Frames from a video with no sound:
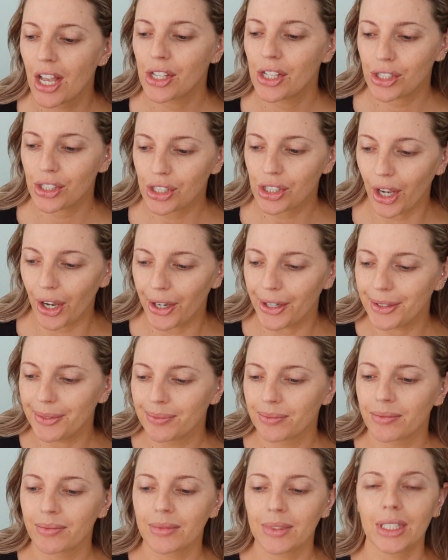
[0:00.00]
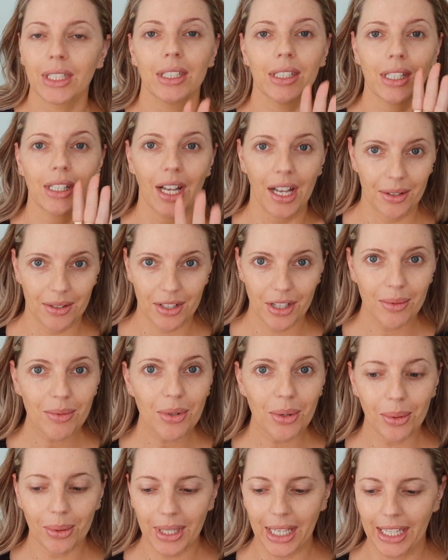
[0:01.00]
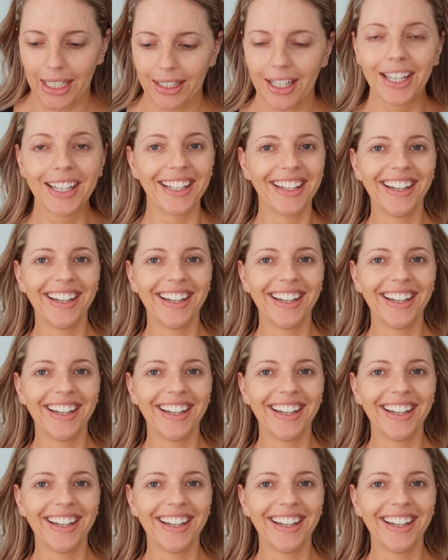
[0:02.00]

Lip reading: So I'll stop talking.